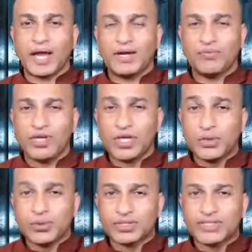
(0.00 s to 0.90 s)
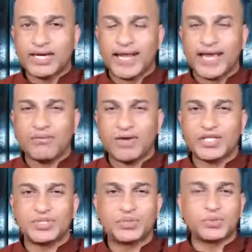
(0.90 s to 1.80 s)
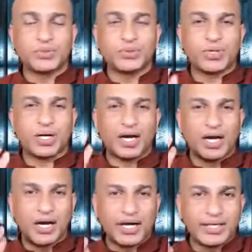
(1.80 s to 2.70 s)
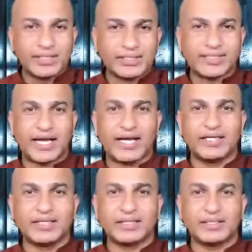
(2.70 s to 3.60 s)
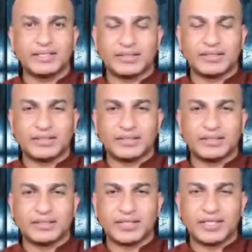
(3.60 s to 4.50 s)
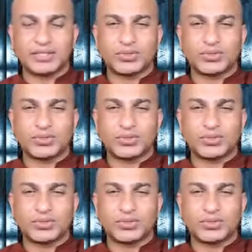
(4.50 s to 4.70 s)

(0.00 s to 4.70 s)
and we use the language to understand certain.